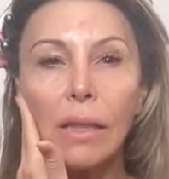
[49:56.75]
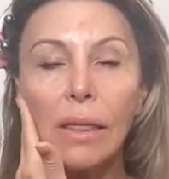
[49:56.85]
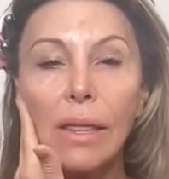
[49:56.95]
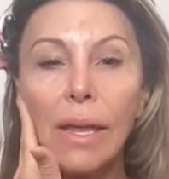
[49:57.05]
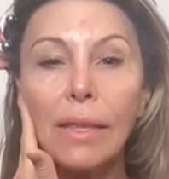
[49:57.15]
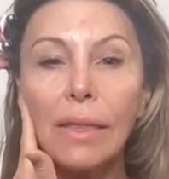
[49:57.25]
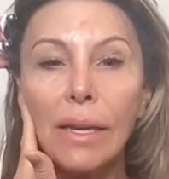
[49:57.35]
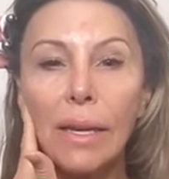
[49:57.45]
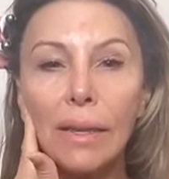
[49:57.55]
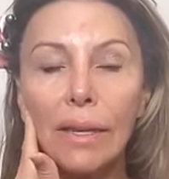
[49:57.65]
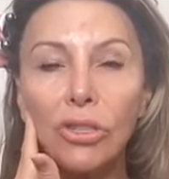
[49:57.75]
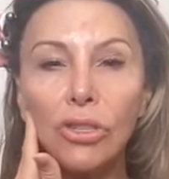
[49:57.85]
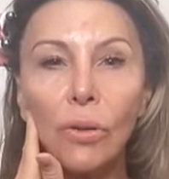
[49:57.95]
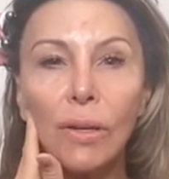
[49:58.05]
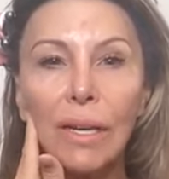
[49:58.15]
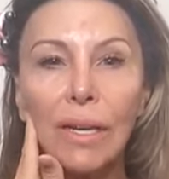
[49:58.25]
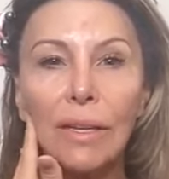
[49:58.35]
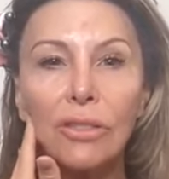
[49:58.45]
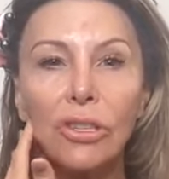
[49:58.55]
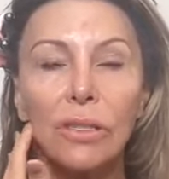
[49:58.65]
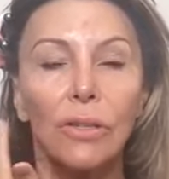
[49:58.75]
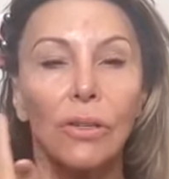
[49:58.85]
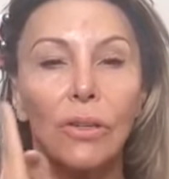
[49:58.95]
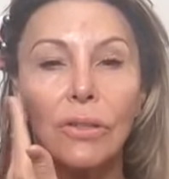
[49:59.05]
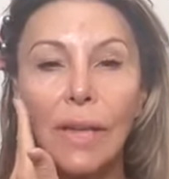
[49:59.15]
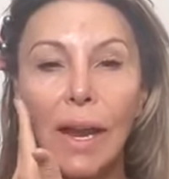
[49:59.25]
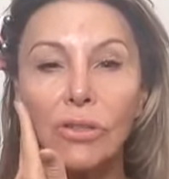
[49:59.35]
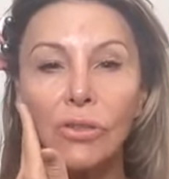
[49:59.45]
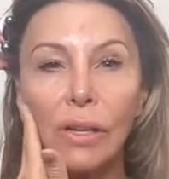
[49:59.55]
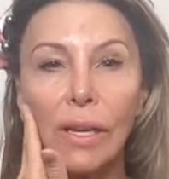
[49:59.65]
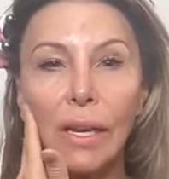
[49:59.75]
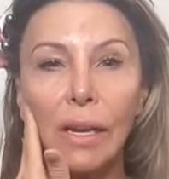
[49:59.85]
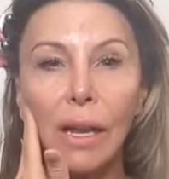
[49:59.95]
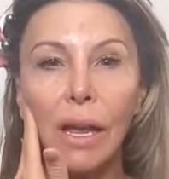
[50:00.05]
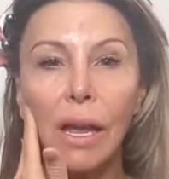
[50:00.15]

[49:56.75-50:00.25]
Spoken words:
lengthening the shortening that just occurs naturally.